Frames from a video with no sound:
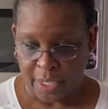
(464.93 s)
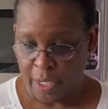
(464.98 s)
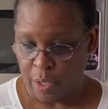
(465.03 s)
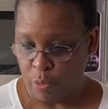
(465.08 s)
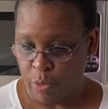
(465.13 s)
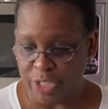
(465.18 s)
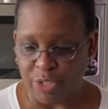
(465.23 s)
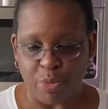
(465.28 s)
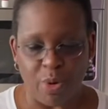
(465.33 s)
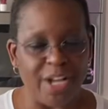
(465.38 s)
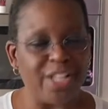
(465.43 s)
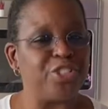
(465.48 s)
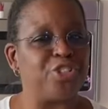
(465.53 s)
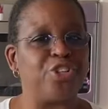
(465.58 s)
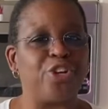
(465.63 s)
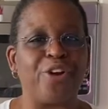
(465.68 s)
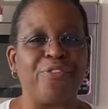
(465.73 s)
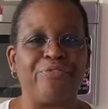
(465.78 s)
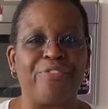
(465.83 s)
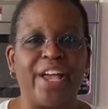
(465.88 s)
Which one's
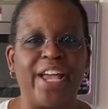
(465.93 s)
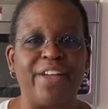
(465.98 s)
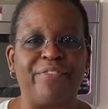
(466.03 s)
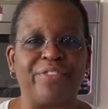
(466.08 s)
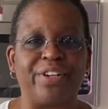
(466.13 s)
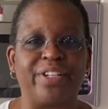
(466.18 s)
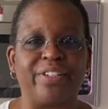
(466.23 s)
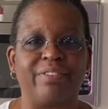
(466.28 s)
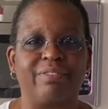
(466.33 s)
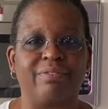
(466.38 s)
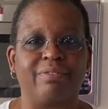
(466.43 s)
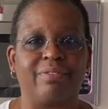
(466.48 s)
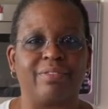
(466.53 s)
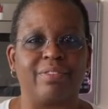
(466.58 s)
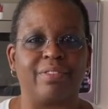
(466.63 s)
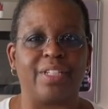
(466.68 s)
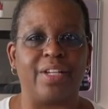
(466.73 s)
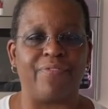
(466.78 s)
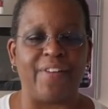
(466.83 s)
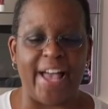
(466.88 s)
your favorite?
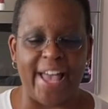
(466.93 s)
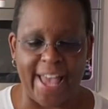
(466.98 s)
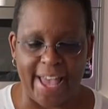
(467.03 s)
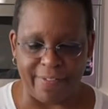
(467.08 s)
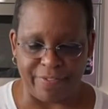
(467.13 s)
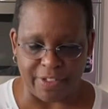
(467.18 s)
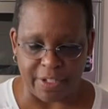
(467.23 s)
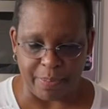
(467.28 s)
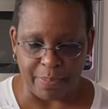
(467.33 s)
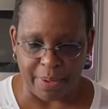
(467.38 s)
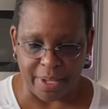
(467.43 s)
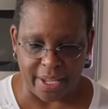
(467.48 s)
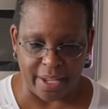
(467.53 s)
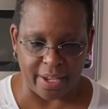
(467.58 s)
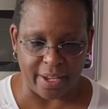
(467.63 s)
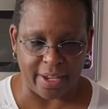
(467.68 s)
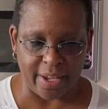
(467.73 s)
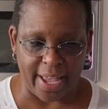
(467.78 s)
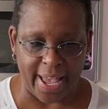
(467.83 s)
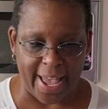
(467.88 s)
If I have to
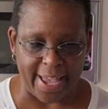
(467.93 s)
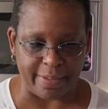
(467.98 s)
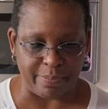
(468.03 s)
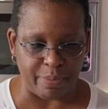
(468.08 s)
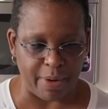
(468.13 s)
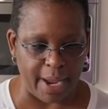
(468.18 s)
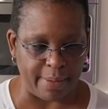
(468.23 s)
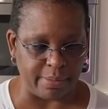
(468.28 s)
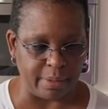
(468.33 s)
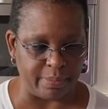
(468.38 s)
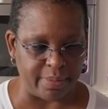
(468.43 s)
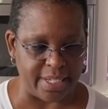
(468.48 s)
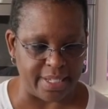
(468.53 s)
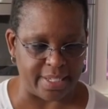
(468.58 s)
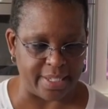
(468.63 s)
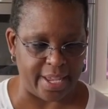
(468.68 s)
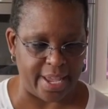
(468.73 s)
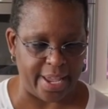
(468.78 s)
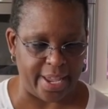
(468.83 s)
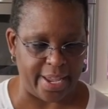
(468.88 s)
pick, I'd probably
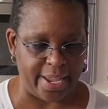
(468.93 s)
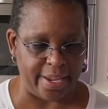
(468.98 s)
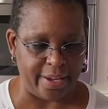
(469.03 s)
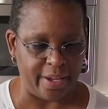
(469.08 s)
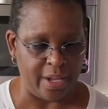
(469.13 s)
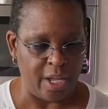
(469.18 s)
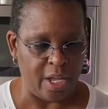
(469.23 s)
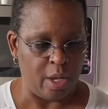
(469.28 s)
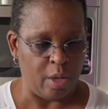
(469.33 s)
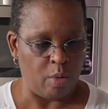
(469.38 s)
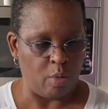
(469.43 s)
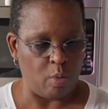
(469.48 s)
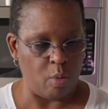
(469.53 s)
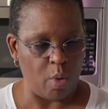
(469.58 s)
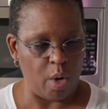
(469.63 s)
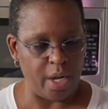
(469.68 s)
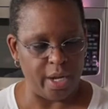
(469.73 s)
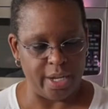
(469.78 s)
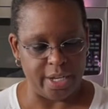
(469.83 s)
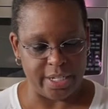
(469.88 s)
say
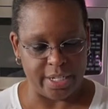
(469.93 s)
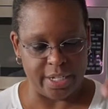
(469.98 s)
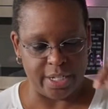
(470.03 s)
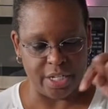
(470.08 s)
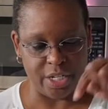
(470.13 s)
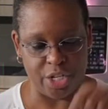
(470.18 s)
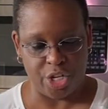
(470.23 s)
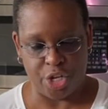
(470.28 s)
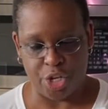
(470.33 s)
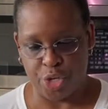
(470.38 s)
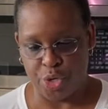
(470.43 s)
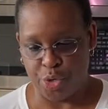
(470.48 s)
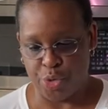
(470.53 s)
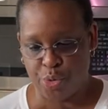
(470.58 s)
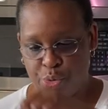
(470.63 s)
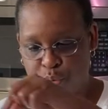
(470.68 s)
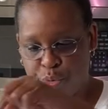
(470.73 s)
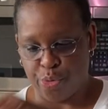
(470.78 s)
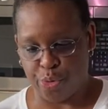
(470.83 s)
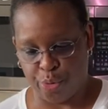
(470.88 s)
1,
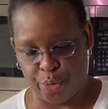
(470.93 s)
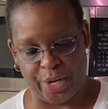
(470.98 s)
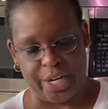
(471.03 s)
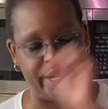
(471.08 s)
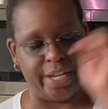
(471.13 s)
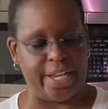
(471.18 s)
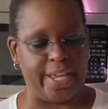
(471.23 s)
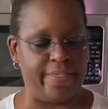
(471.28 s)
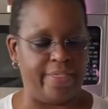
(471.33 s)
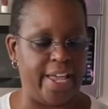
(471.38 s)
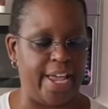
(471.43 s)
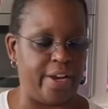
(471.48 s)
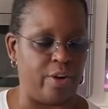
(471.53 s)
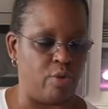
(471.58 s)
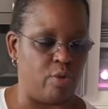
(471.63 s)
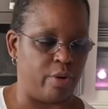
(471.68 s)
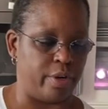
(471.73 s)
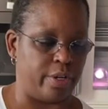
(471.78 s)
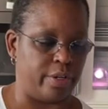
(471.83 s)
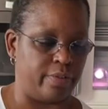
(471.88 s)
2, 3 in that
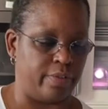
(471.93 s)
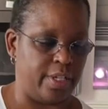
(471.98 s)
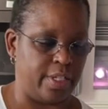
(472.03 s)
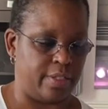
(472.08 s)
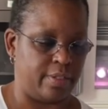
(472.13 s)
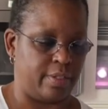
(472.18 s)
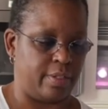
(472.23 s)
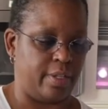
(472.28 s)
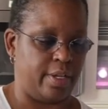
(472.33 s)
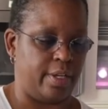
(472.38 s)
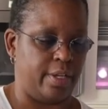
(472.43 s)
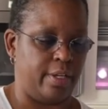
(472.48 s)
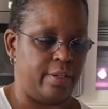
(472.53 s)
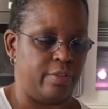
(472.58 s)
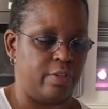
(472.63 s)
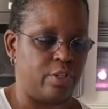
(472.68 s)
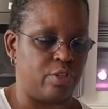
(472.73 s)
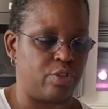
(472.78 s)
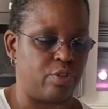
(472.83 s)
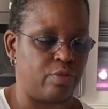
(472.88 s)
order. This
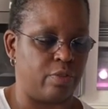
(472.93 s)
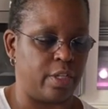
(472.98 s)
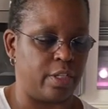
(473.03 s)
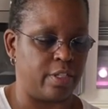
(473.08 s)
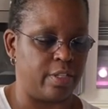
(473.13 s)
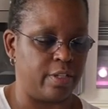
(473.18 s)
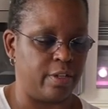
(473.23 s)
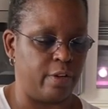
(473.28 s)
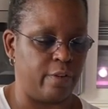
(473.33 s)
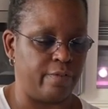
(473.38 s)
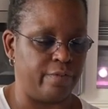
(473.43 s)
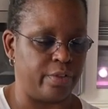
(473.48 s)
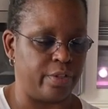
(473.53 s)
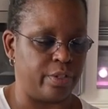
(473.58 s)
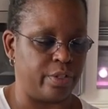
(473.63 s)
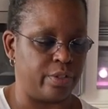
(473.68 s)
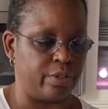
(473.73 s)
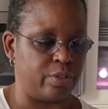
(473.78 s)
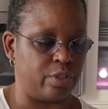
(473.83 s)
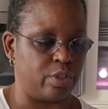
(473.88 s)
the
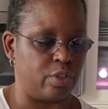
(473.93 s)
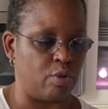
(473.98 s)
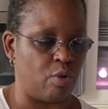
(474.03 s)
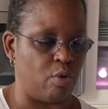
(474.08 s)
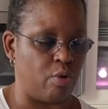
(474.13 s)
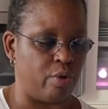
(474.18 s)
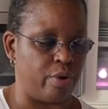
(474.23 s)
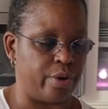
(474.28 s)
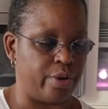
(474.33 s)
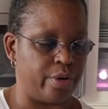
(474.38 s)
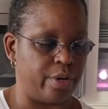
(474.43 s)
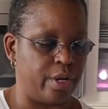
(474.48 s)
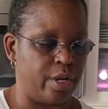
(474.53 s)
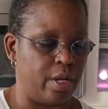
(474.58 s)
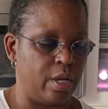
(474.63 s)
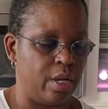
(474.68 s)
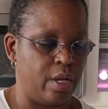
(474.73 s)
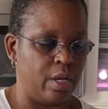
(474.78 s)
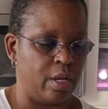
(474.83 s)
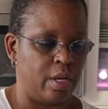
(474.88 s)
silver sword,
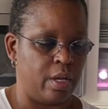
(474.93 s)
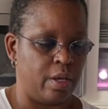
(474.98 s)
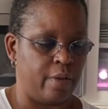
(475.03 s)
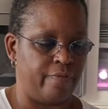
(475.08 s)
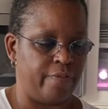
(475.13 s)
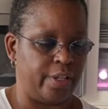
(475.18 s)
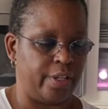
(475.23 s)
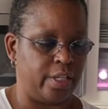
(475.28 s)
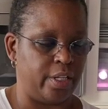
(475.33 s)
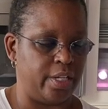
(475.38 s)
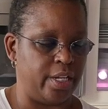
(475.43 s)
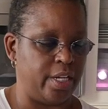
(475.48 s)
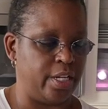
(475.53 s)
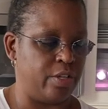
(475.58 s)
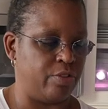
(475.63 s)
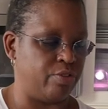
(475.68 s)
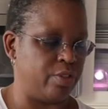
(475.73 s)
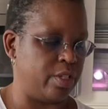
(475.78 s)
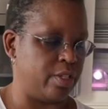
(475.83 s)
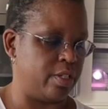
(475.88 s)

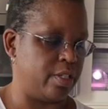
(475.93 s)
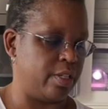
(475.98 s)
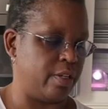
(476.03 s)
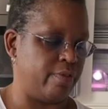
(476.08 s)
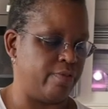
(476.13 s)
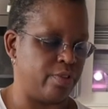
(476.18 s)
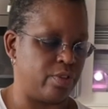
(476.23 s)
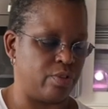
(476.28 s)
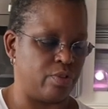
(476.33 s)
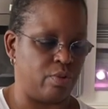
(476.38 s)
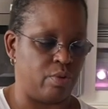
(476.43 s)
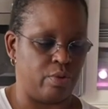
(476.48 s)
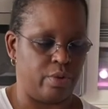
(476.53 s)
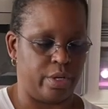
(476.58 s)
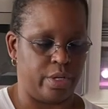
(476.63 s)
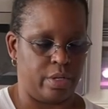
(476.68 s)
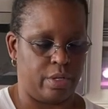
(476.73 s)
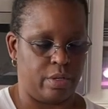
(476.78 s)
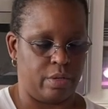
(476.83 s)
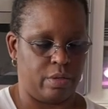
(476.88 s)
philodendron silver
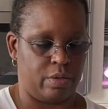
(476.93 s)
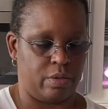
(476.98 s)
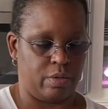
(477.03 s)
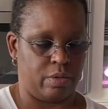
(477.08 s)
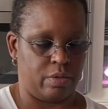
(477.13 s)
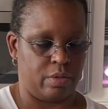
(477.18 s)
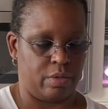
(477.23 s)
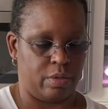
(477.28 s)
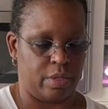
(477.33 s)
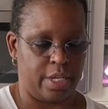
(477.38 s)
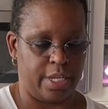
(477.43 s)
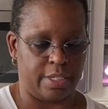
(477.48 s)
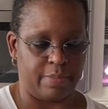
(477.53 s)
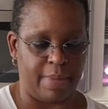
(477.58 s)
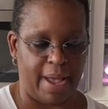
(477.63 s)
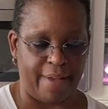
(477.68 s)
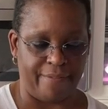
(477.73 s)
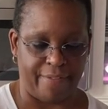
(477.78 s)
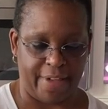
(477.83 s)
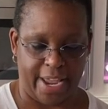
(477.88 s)
sword, is
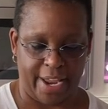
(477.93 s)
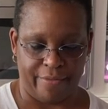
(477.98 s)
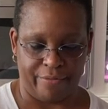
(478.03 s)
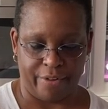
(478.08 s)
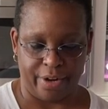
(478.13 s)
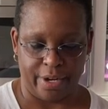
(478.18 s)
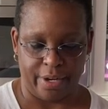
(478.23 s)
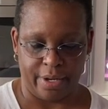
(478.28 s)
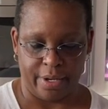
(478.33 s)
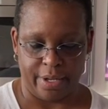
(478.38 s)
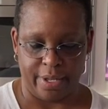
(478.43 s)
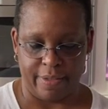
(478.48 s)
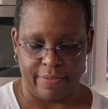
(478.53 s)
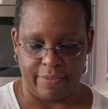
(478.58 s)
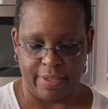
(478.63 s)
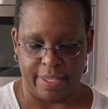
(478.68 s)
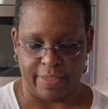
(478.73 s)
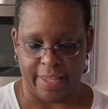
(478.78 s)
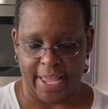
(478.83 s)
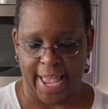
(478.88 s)
my favorite, and
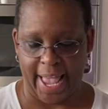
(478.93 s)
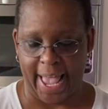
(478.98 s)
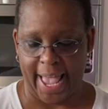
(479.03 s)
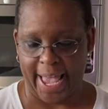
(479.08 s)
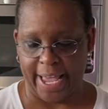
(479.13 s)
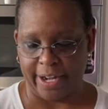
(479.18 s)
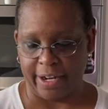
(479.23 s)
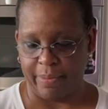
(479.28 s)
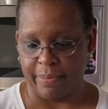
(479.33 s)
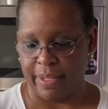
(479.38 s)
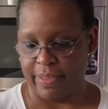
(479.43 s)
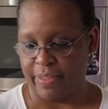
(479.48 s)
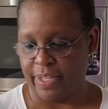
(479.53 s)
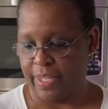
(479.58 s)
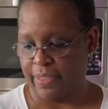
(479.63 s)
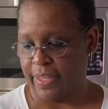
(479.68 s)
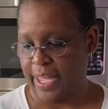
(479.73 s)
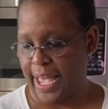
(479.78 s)
then the Atom, and then the